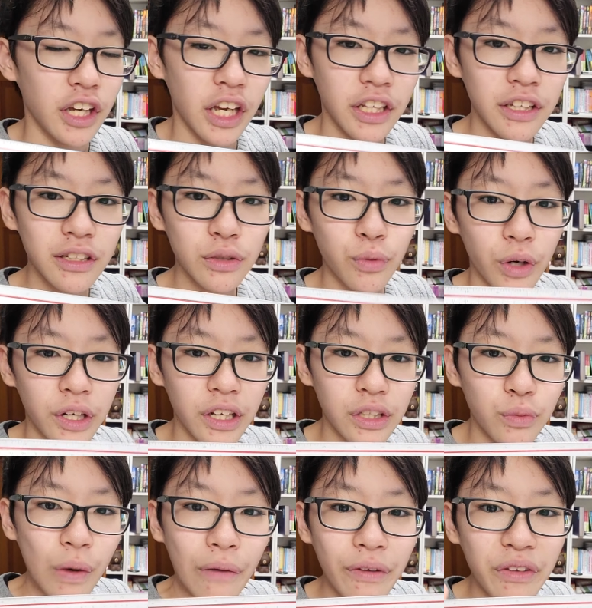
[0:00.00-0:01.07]
And this one is
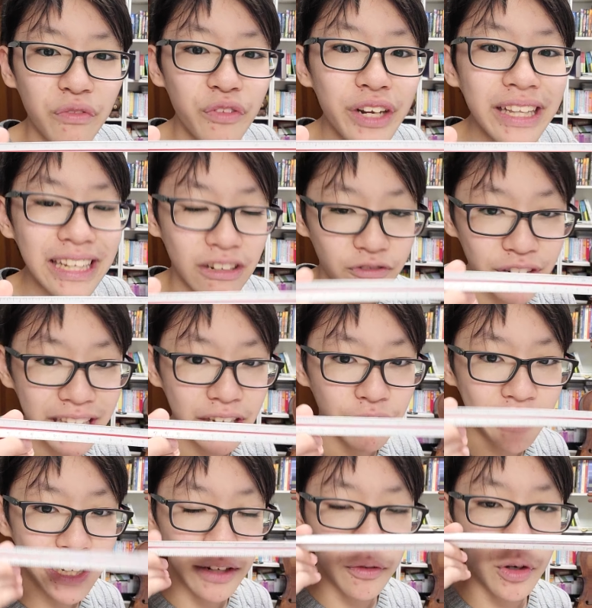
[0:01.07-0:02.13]
what we really, really,
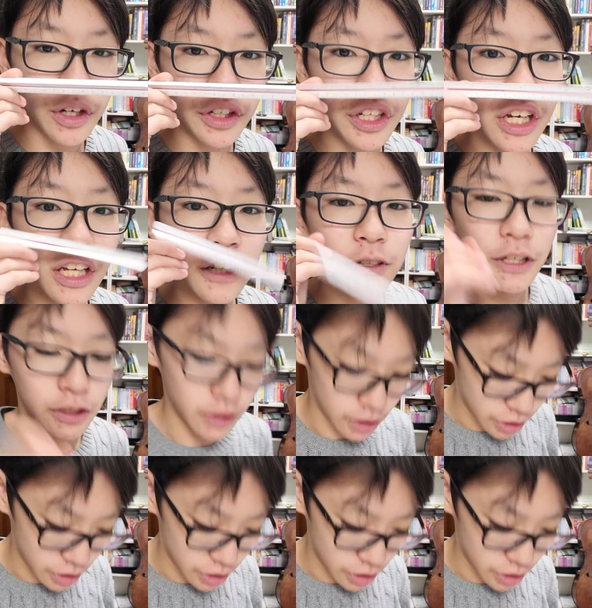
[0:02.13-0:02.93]
really want. This is the